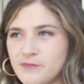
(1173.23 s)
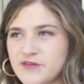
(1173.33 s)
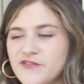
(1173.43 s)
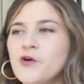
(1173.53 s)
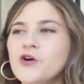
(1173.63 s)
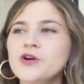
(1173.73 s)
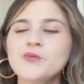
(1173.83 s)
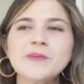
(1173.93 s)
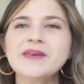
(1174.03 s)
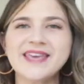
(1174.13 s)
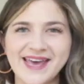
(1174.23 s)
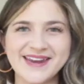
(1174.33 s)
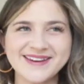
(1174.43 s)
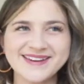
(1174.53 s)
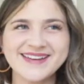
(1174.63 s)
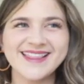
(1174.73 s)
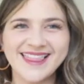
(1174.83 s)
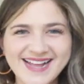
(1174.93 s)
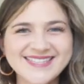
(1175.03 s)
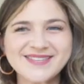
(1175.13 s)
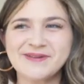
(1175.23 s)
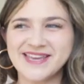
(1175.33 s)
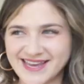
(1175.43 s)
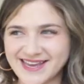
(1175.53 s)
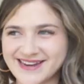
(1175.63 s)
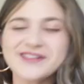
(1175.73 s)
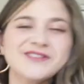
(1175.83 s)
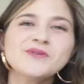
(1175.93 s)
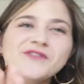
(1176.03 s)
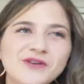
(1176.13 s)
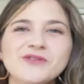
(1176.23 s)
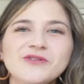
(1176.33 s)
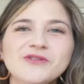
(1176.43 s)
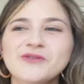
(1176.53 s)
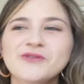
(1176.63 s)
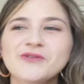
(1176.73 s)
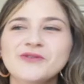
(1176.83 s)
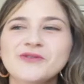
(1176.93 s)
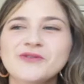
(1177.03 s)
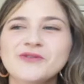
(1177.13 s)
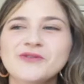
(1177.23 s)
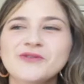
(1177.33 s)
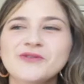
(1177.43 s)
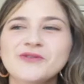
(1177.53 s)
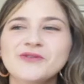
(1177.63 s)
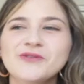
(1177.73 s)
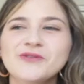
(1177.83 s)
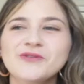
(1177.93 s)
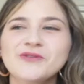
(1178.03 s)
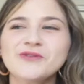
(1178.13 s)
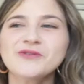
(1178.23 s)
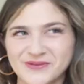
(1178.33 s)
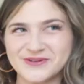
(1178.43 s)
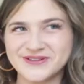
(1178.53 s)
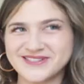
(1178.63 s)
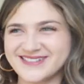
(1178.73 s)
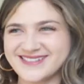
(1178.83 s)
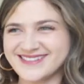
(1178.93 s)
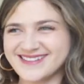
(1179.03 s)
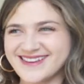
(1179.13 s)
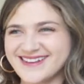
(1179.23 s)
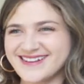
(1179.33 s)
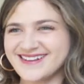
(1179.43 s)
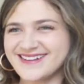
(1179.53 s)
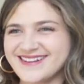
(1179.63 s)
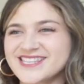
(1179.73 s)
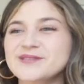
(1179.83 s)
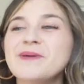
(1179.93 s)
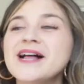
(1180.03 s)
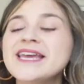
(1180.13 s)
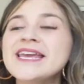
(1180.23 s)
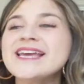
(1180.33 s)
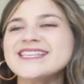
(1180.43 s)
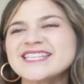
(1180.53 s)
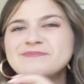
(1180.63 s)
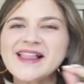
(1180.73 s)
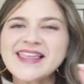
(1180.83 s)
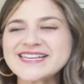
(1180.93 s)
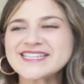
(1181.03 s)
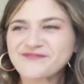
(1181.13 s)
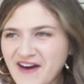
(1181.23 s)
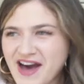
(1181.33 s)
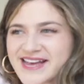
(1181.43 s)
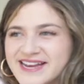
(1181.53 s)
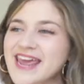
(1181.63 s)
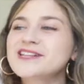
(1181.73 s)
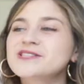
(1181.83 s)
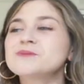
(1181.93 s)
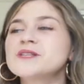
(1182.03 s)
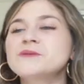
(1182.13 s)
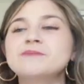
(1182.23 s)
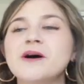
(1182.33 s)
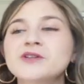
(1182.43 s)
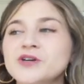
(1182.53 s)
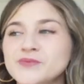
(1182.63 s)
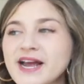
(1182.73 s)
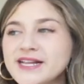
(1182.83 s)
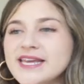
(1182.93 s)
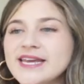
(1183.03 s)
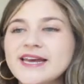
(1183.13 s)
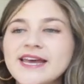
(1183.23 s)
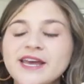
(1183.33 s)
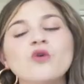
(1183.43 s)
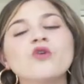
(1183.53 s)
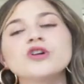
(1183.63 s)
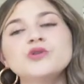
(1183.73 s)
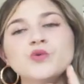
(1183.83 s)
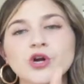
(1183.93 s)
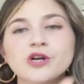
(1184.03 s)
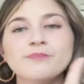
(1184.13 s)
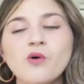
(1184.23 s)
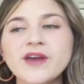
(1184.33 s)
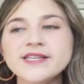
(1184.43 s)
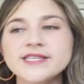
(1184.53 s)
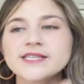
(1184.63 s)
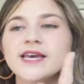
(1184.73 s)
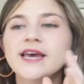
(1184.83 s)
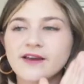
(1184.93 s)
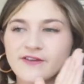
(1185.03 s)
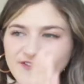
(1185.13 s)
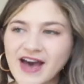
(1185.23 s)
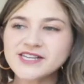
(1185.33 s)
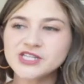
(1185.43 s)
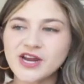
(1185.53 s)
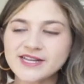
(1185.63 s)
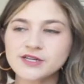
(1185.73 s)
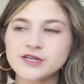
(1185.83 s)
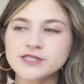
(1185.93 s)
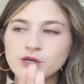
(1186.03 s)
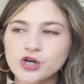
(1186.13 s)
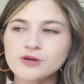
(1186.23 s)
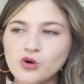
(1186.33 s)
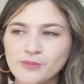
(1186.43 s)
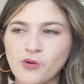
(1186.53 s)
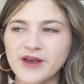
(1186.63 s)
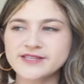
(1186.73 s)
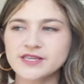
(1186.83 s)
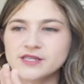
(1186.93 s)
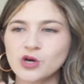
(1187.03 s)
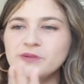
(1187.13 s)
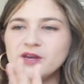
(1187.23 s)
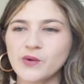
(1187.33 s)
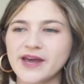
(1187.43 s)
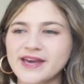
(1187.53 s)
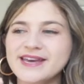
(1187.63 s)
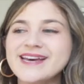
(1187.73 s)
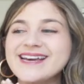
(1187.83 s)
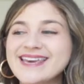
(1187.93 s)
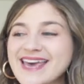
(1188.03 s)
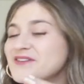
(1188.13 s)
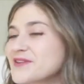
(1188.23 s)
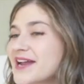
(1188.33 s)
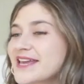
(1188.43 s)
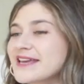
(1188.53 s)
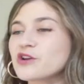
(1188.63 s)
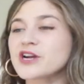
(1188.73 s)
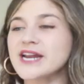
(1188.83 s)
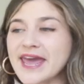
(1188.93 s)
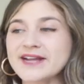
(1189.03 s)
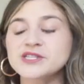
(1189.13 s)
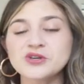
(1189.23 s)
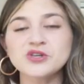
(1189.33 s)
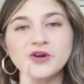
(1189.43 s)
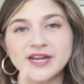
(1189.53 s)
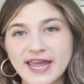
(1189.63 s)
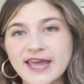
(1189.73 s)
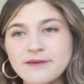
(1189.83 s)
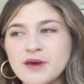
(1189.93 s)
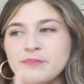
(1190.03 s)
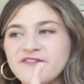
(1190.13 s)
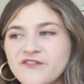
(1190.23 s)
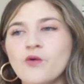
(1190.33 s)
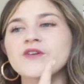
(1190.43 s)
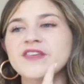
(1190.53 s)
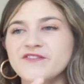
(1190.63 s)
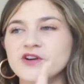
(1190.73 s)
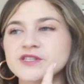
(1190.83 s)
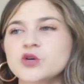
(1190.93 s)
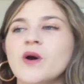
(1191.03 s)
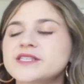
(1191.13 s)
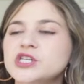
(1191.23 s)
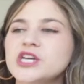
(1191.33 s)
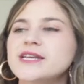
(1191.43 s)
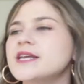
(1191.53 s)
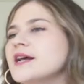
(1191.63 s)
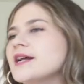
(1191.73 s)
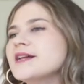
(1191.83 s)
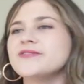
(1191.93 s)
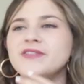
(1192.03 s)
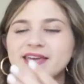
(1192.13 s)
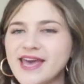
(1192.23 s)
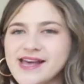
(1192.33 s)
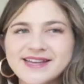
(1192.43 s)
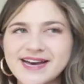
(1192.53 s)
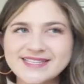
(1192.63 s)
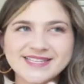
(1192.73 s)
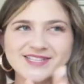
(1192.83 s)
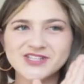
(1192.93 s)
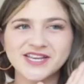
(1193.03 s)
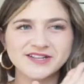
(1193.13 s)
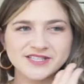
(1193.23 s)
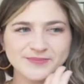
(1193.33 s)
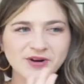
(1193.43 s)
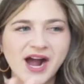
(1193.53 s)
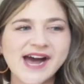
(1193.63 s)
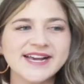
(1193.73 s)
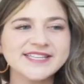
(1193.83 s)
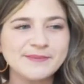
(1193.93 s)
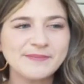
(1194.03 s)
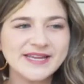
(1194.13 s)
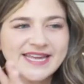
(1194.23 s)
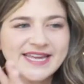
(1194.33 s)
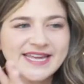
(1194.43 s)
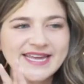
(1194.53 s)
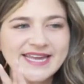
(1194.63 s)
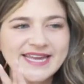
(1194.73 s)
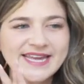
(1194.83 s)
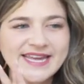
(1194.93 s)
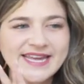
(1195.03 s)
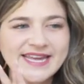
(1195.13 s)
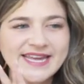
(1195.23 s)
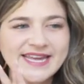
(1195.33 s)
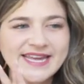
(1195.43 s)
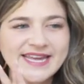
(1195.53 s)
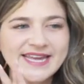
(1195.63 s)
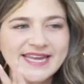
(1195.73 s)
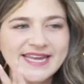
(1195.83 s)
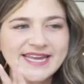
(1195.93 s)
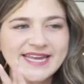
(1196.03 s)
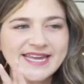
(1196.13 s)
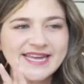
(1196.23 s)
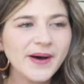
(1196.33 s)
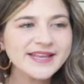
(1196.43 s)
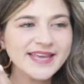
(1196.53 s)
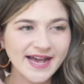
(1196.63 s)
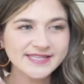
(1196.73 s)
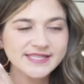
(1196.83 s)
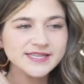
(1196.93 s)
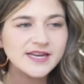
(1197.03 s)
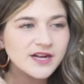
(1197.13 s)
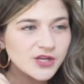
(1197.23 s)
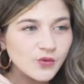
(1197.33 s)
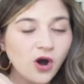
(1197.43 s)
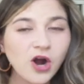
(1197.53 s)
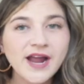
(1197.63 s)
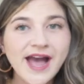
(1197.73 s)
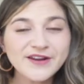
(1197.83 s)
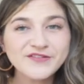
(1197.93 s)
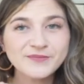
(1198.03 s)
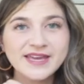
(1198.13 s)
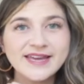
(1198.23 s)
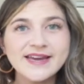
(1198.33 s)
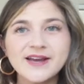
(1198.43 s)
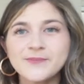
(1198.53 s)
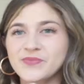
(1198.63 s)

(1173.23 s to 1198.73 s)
Before we begin, let's begin. Let's review the rules, shall we? Yes, let's review the rules. Spelling is fun. Answers must be spelled correctly in order to earn points. Faster answers earn more points, so be quick. Get ready. You're going to answer your name before the first question. Again, guys, this is just like a surprise mini test trivia. But yes, you are ahead of me.